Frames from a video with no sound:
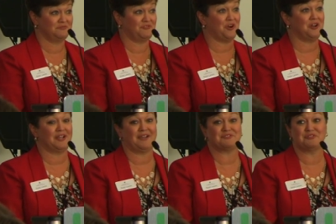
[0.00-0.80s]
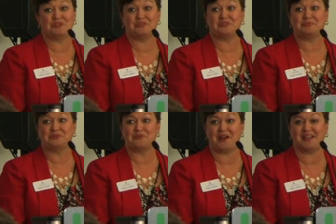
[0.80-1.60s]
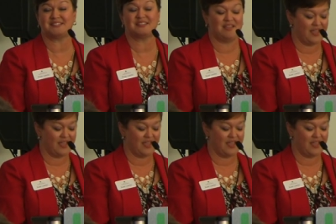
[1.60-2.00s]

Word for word: fall afternoon in the bluegrass.